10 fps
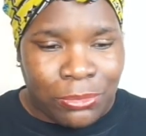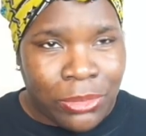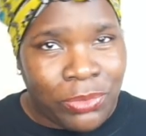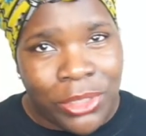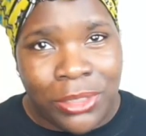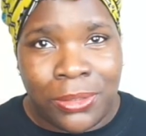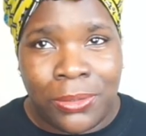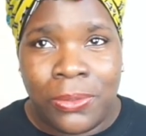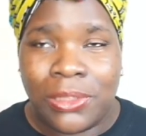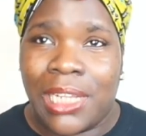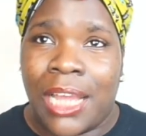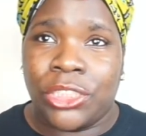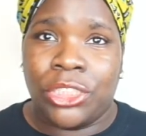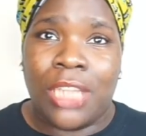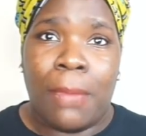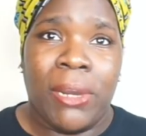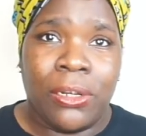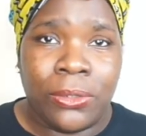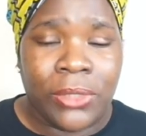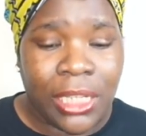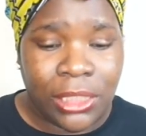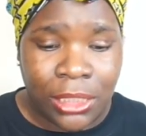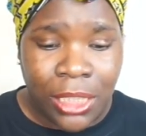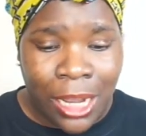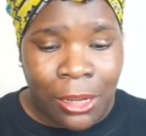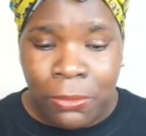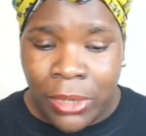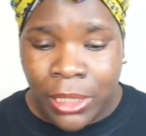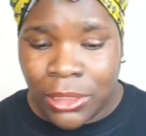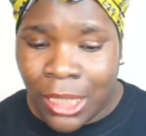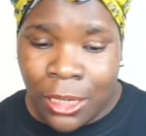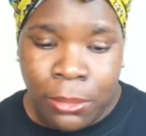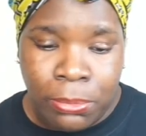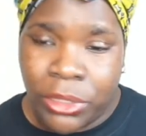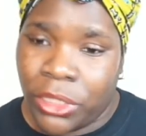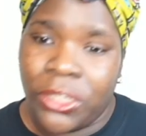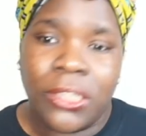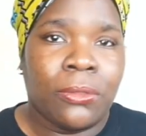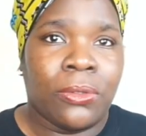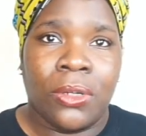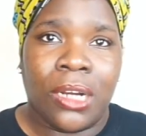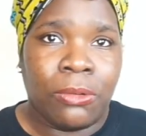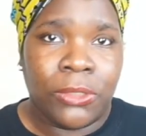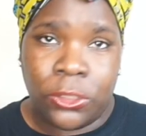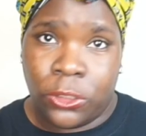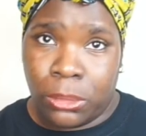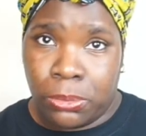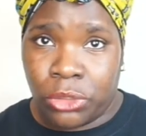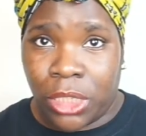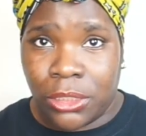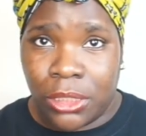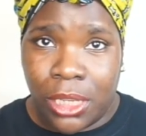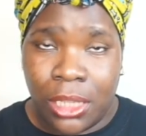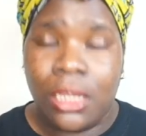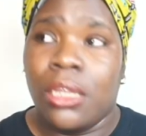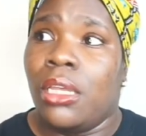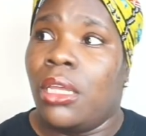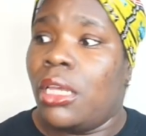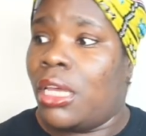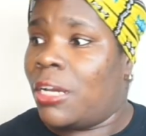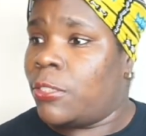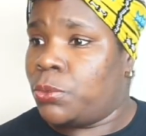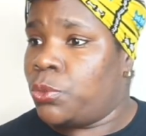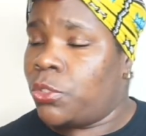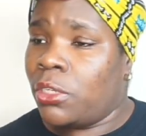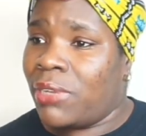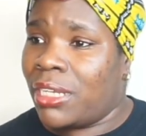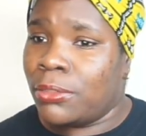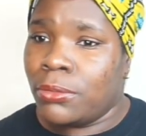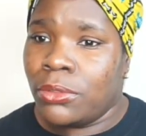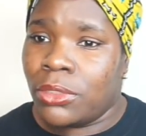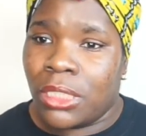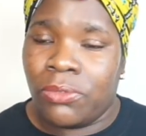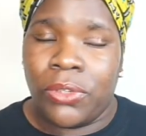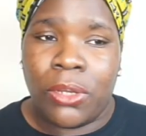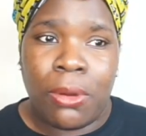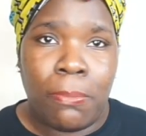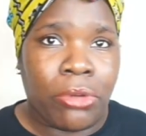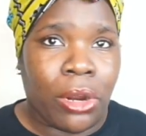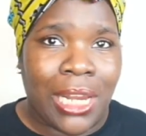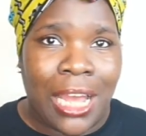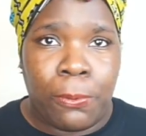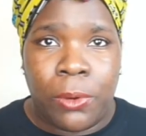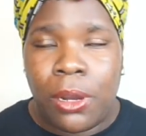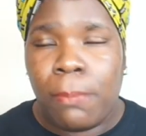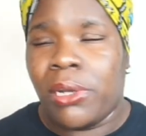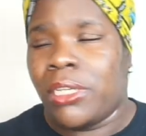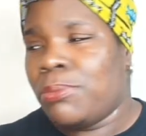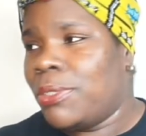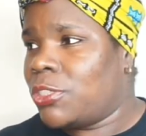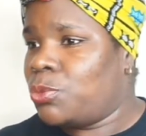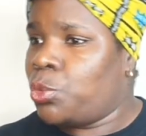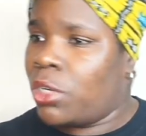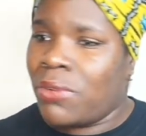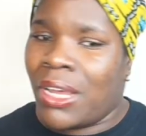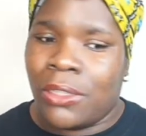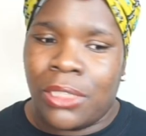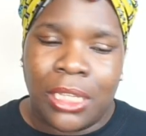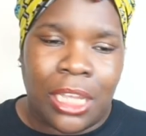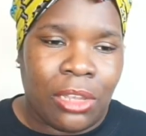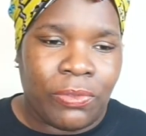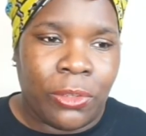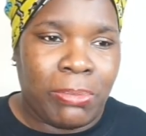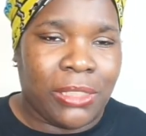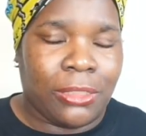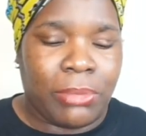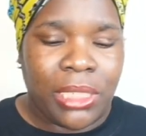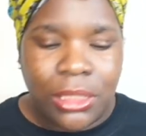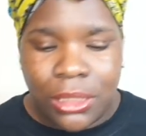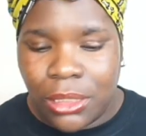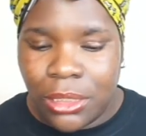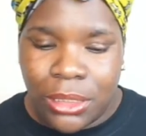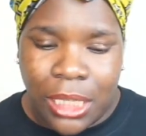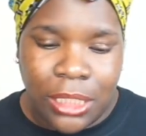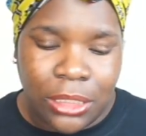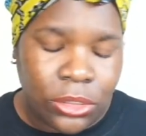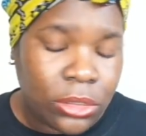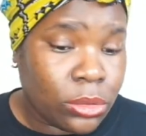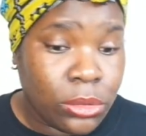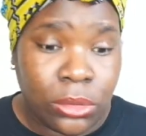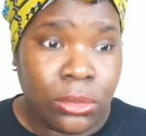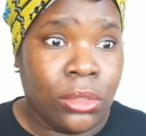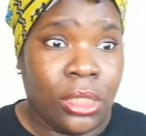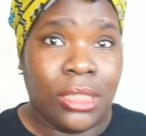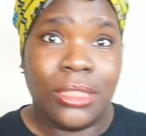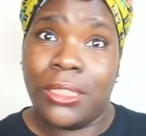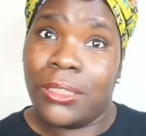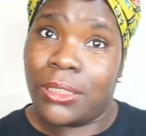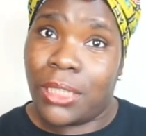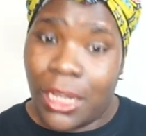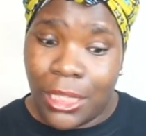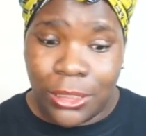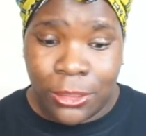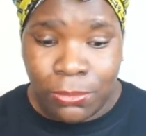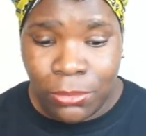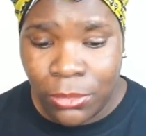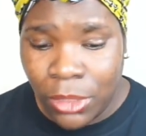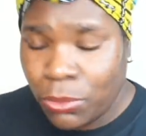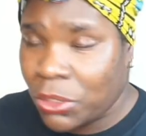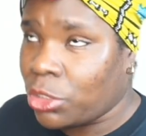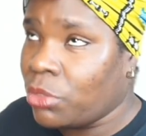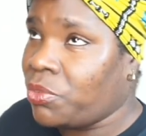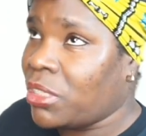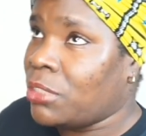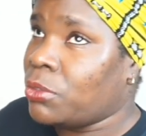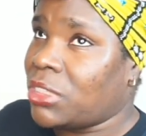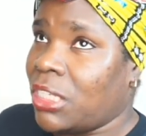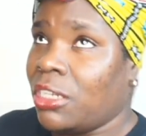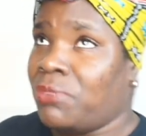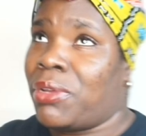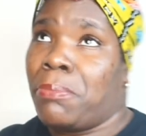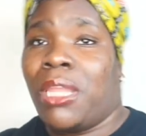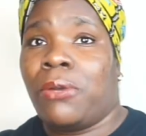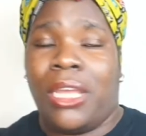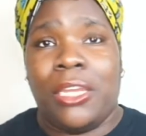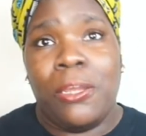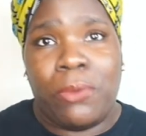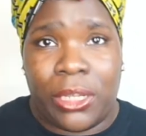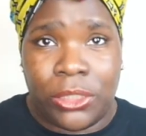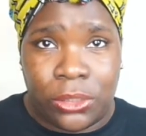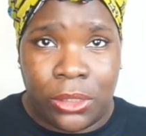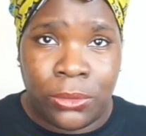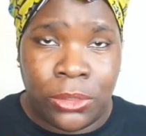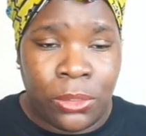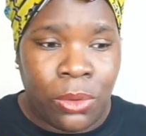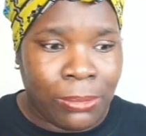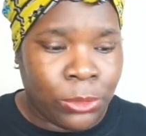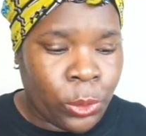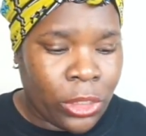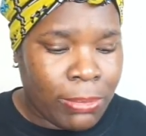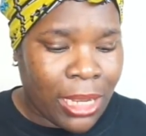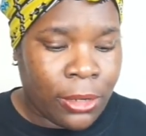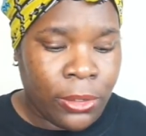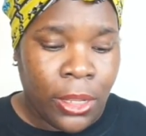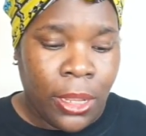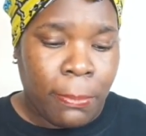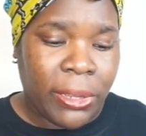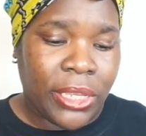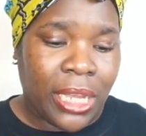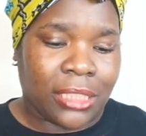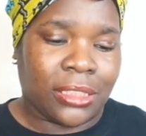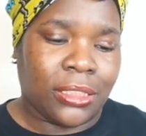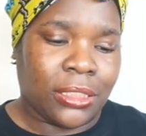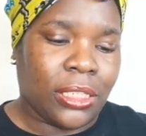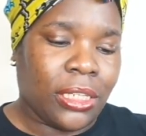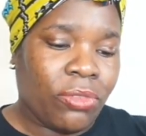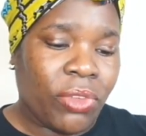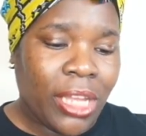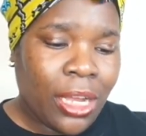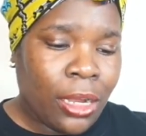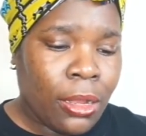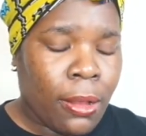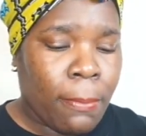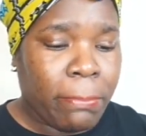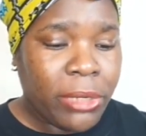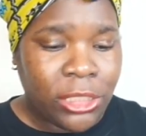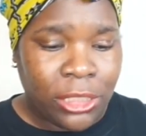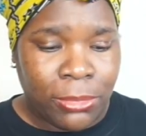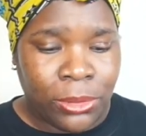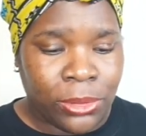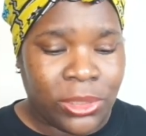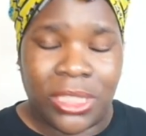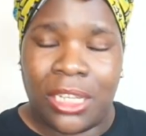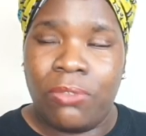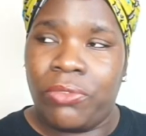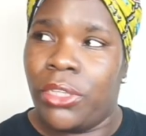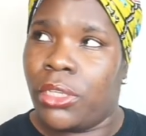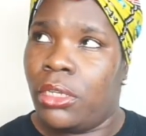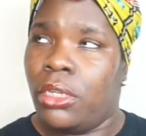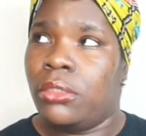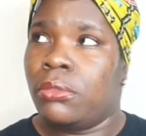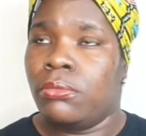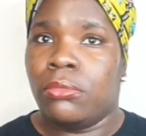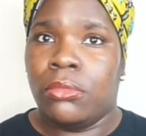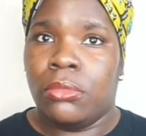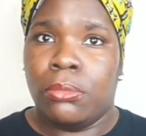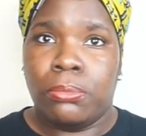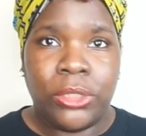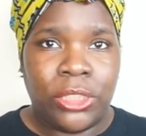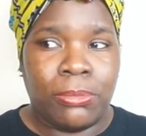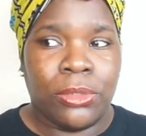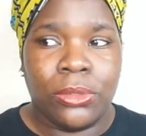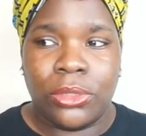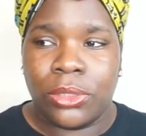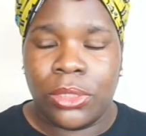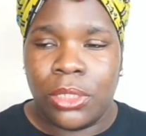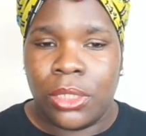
review slash demo. Let's see how it works out. But you know what? I was in Superdrugs today and I was walking around, even though I'm broke like what, but let me just walk around and get a few bits and pieces. And I just saw this item, which hopefully you'll see in the thumbnail anyway, so you know what I'm talking about. But yes, the Nivea Body Mousse. And I'm thinking, oh, Body Mousse.